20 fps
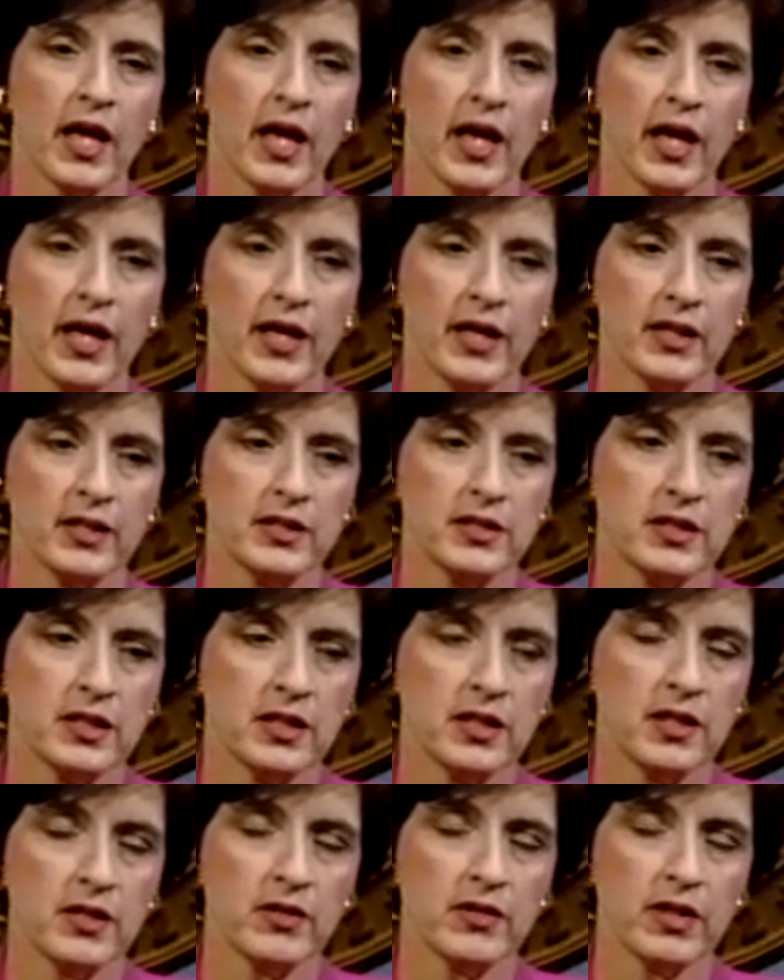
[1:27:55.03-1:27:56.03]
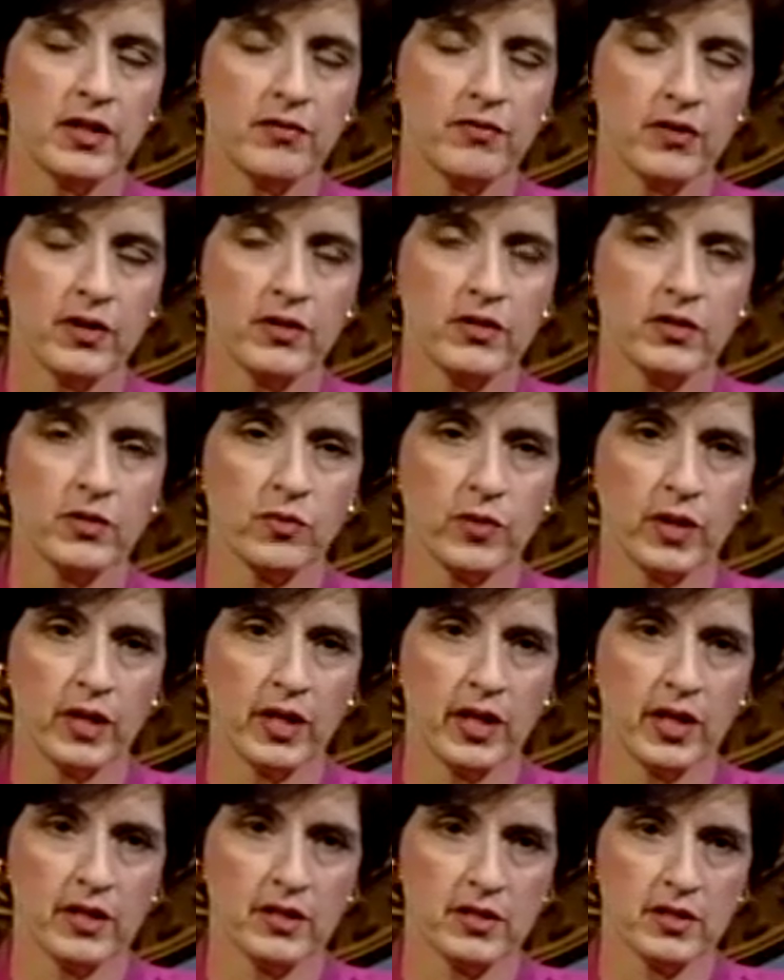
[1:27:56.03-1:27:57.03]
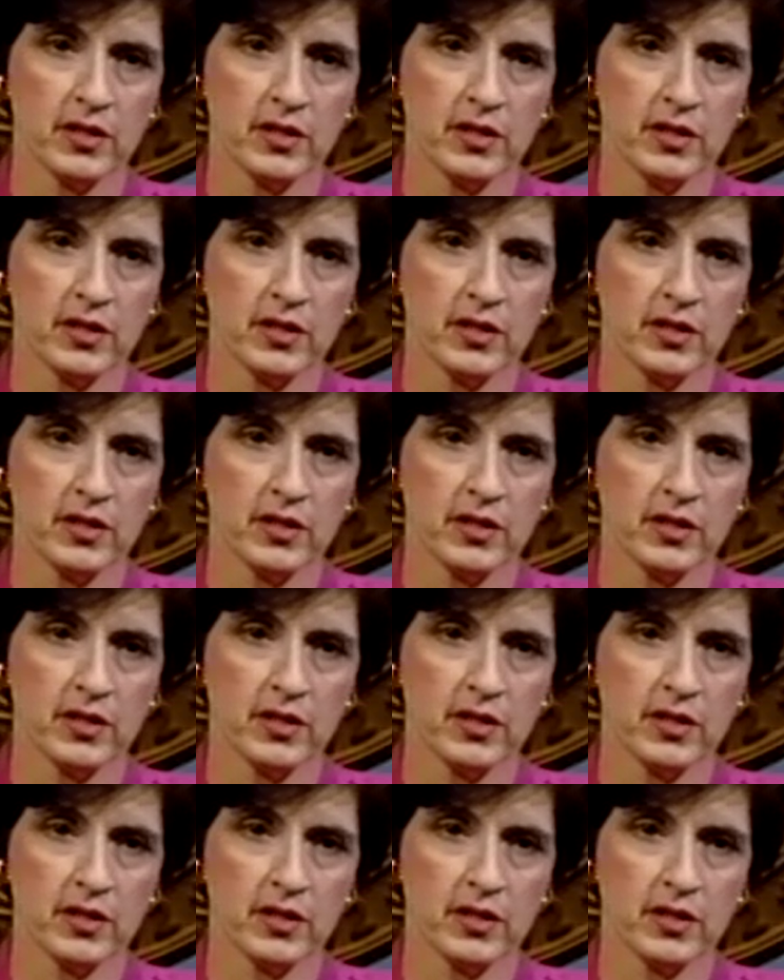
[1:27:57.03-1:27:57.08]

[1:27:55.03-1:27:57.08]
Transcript: And they felt that we had,